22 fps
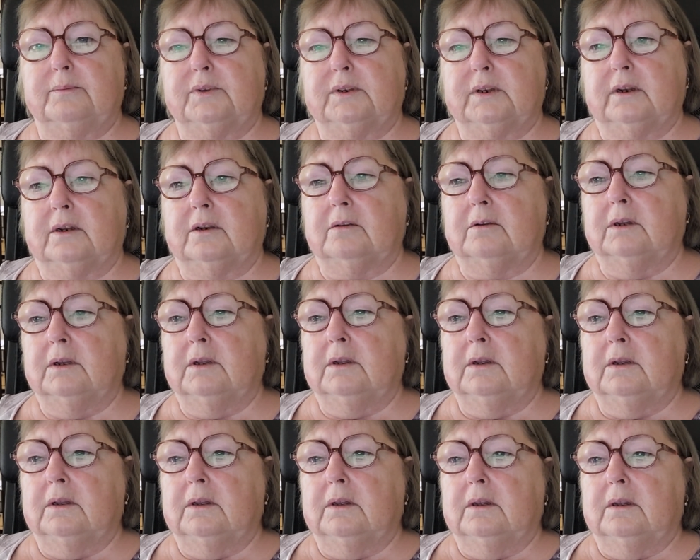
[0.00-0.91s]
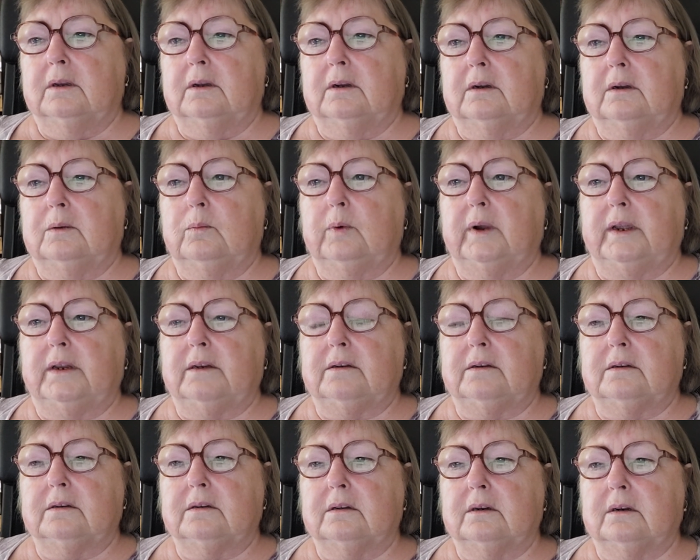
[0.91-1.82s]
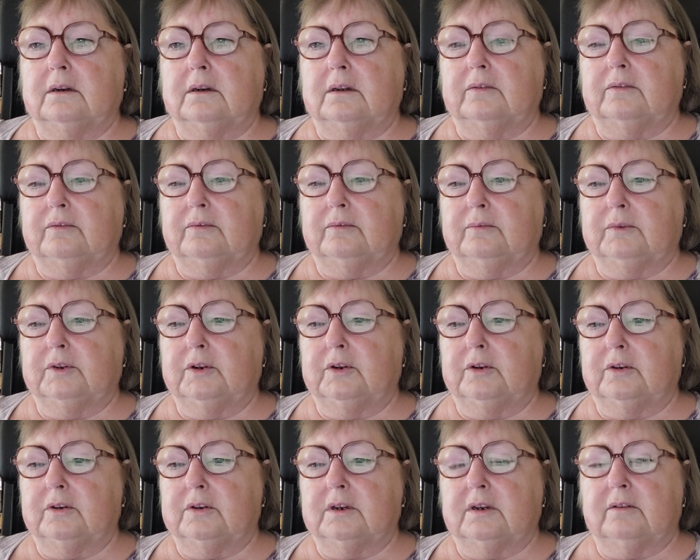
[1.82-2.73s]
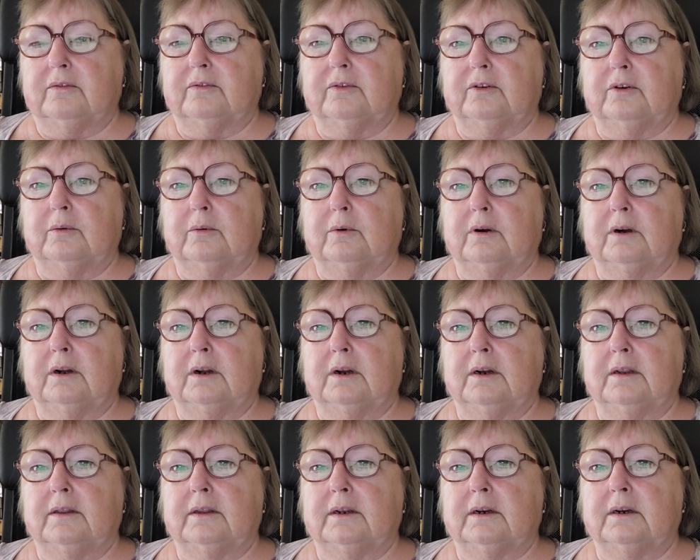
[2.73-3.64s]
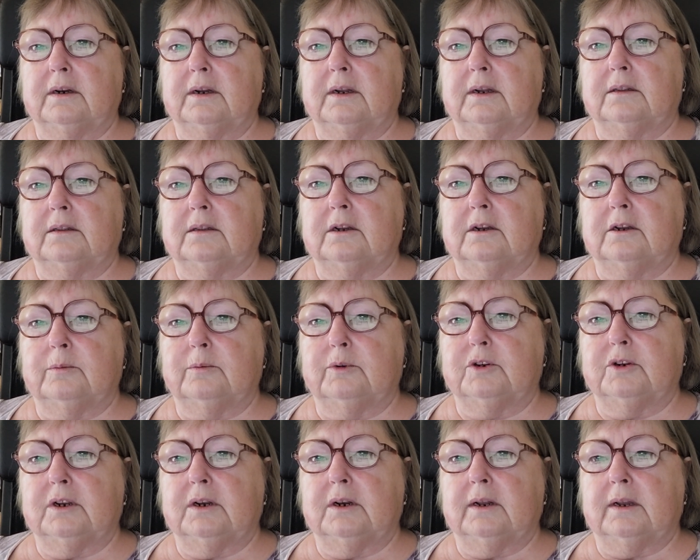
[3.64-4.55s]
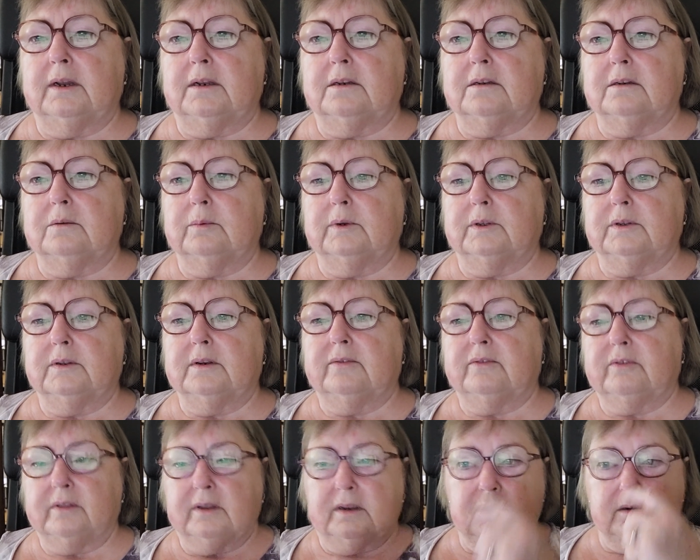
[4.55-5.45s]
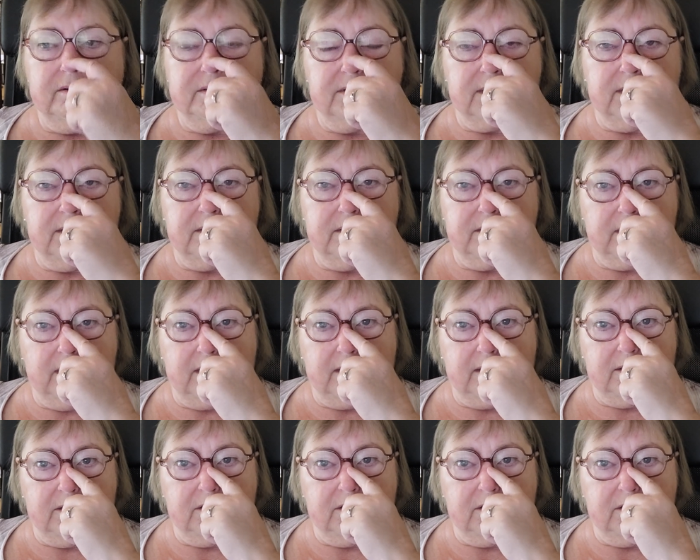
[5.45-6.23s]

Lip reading: So I wait until I've cooked it for a while, and then I add the aubergine later once everything else has had a